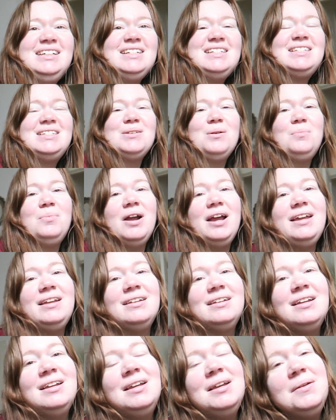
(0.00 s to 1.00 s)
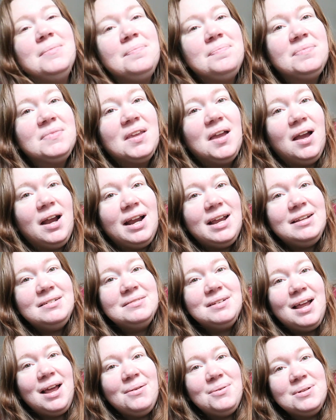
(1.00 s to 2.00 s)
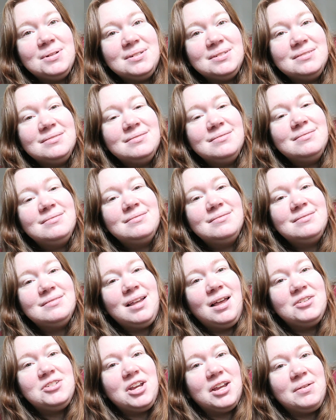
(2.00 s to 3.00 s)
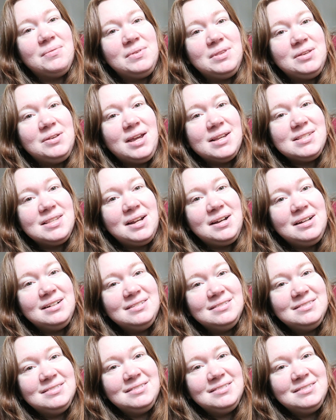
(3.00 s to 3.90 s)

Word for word: It's so bright. All right, I will, I'll check in with you guys later.